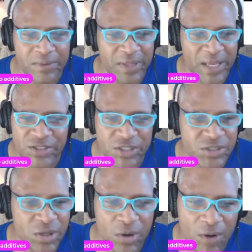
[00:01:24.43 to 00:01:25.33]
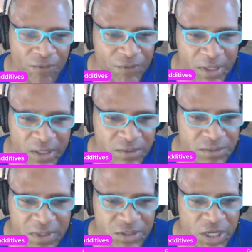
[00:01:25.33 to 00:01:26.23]
they just don't go for the
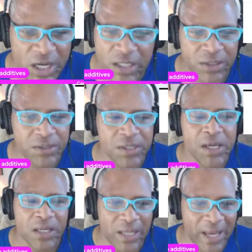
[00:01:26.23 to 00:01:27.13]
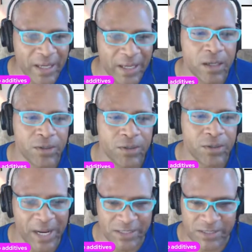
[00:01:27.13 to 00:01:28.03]
juggler like
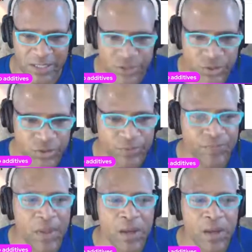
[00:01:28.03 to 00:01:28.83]
United States do.